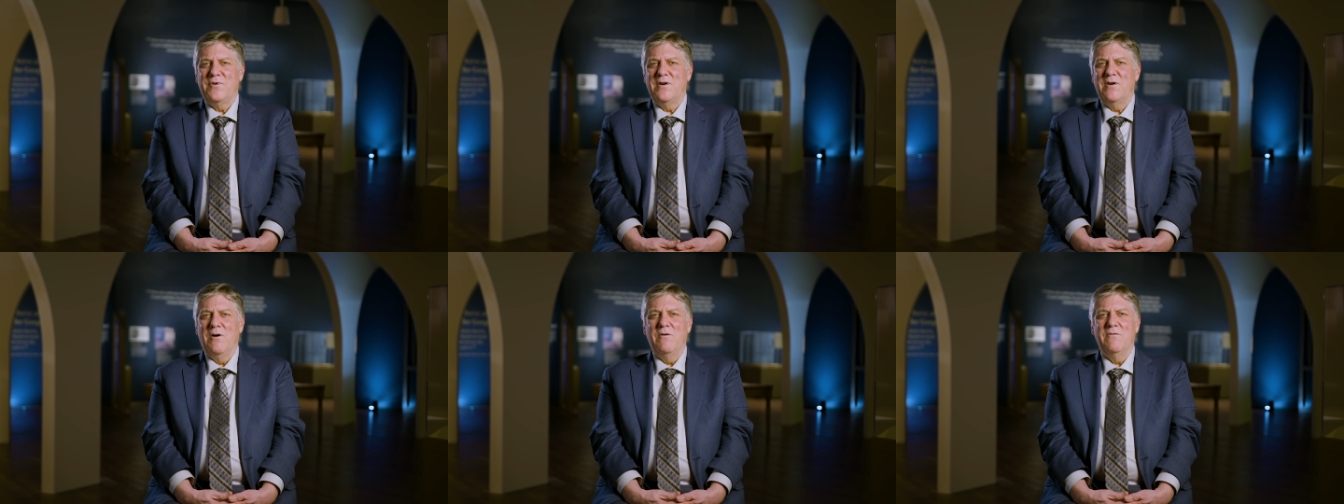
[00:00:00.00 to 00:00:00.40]

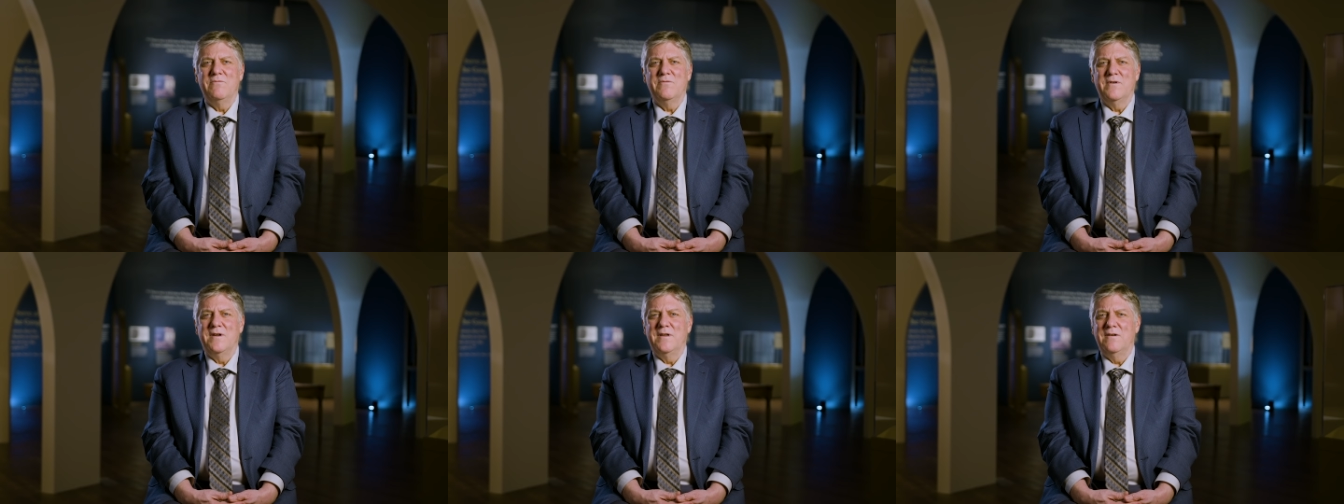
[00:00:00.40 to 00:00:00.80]
prayer
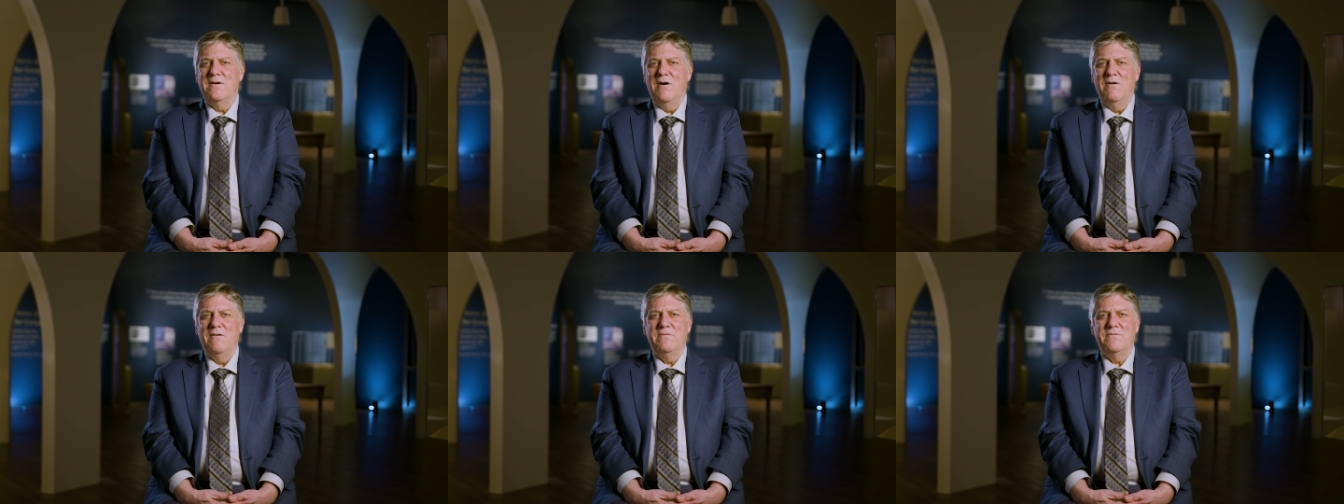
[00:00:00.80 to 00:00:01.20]
over and
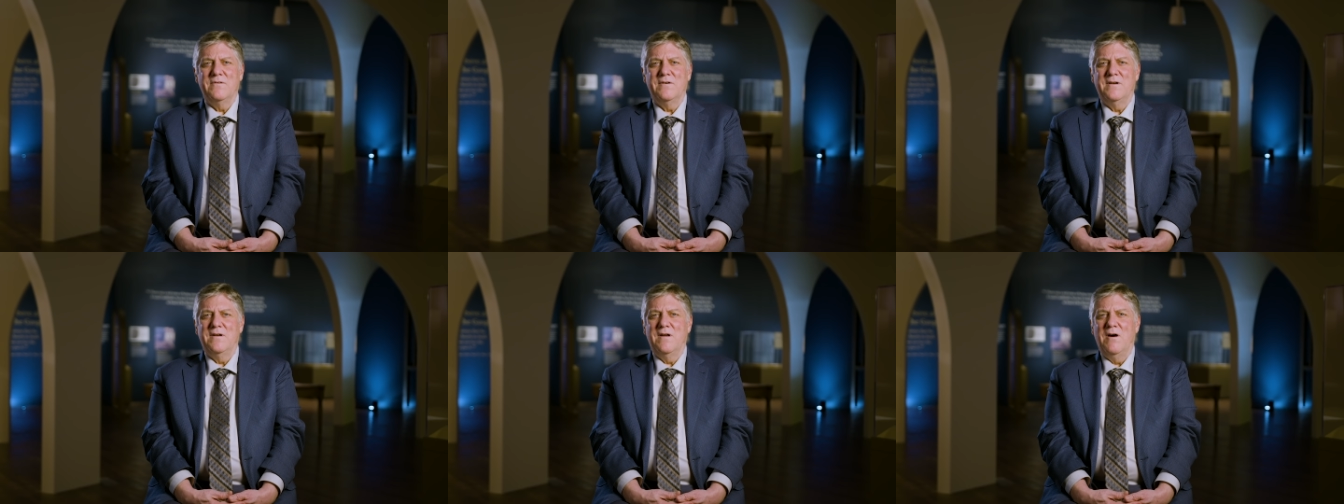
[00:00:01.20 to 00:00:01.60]

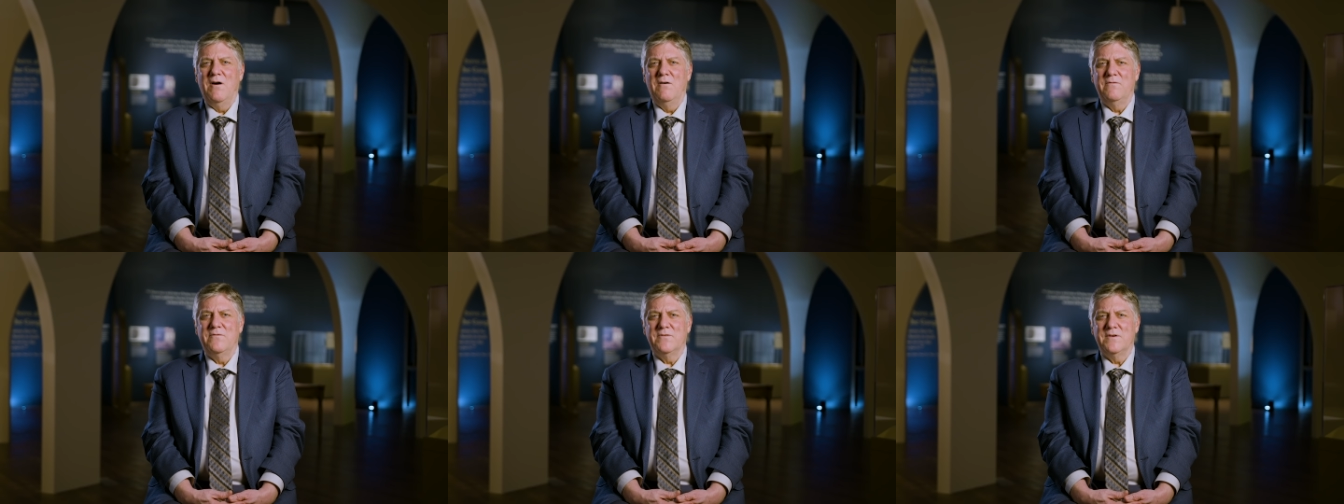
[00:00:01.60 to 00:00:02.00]
over and
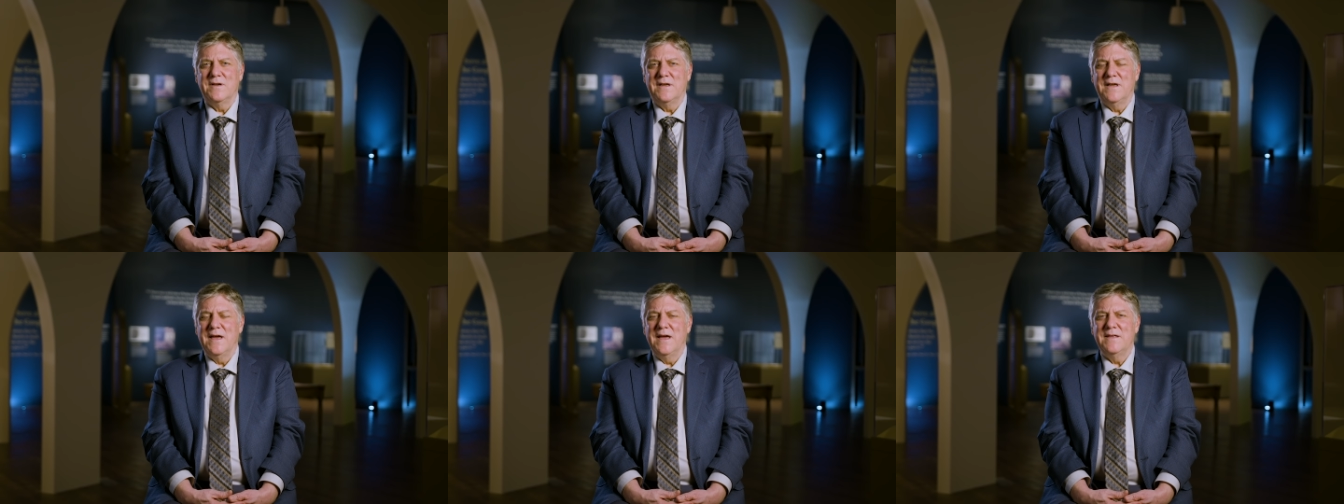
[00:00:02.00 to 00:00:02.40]
over
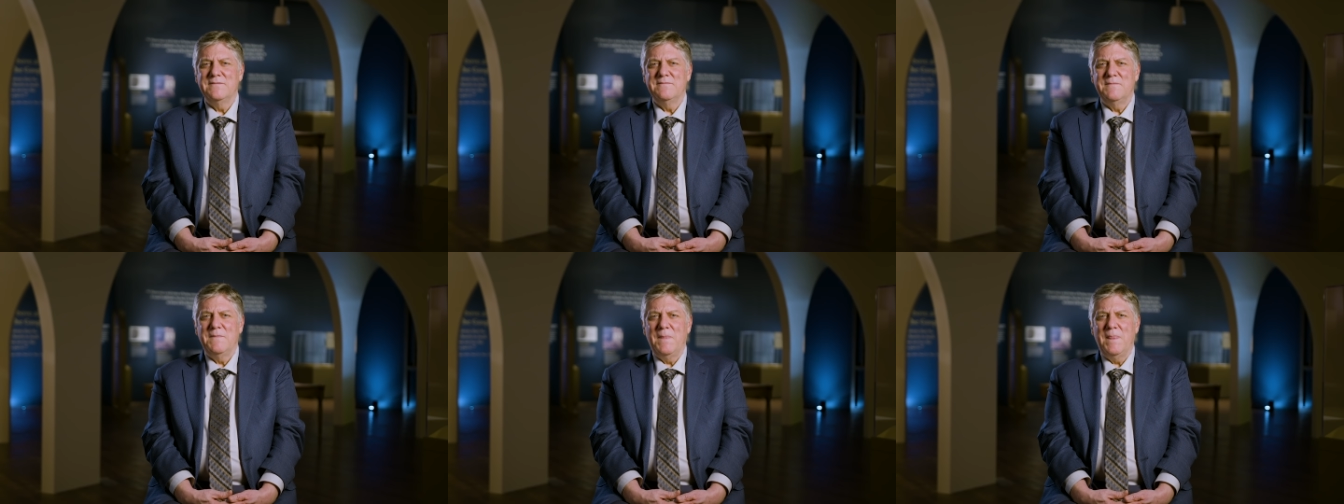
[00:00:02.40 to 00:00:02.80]
again.
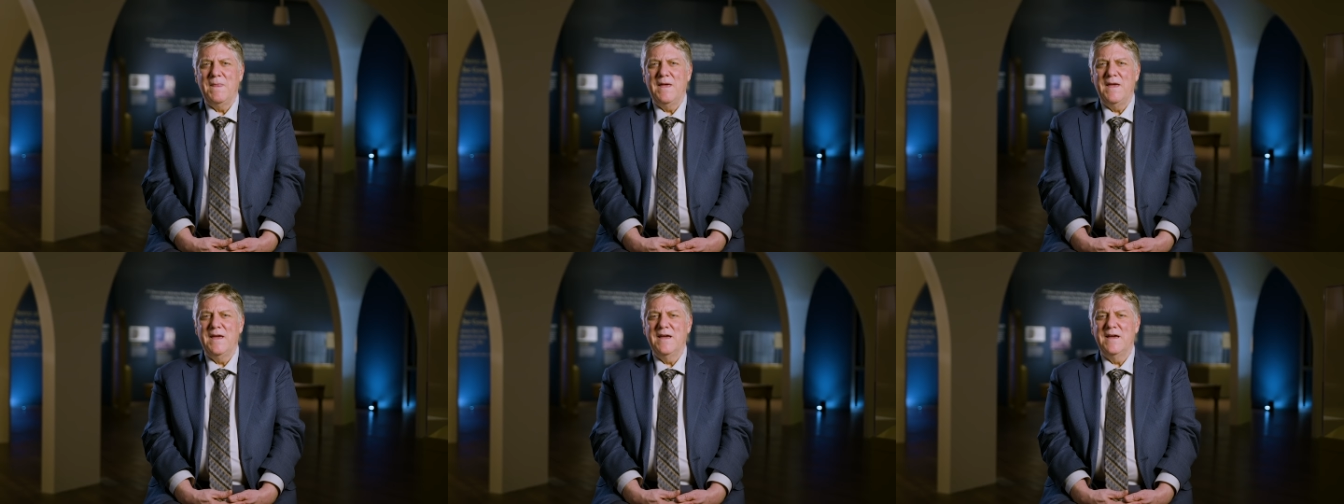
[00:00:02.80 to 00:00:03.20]

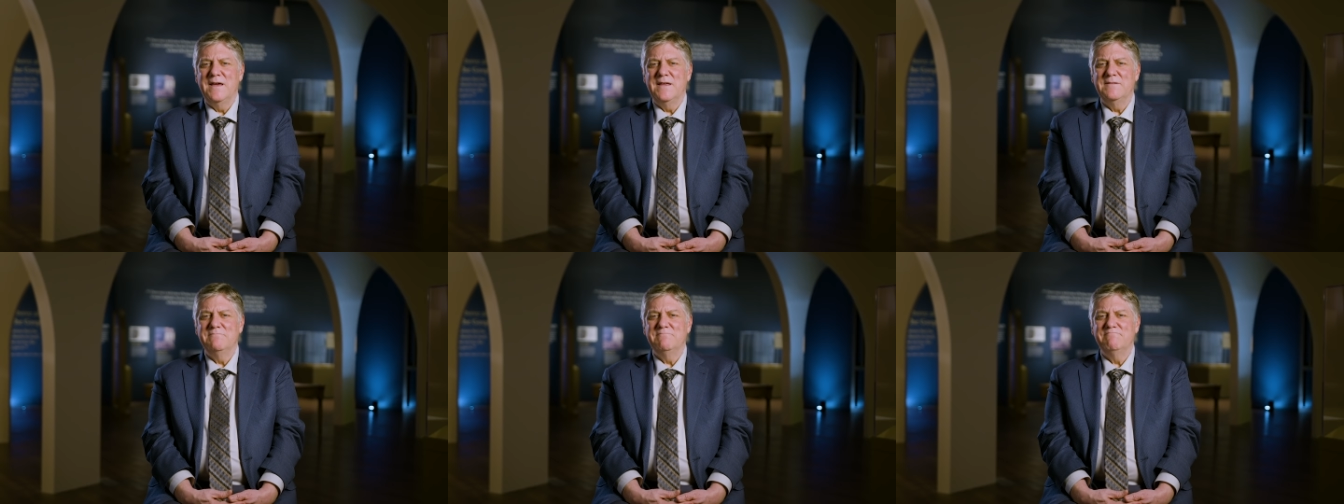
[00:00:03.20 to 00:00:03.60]

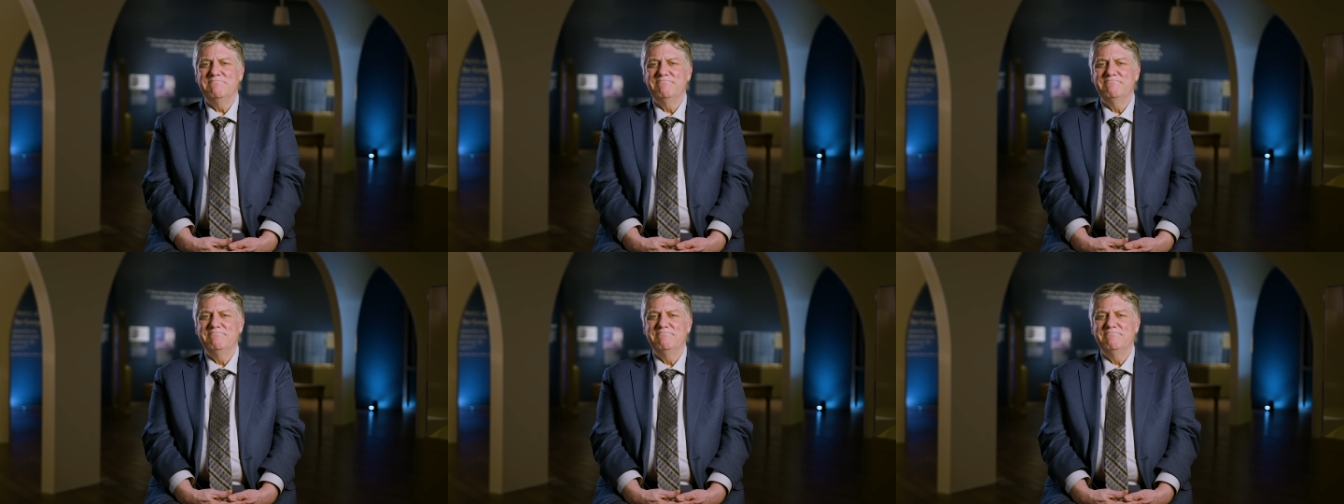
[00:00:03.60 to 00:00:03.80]
And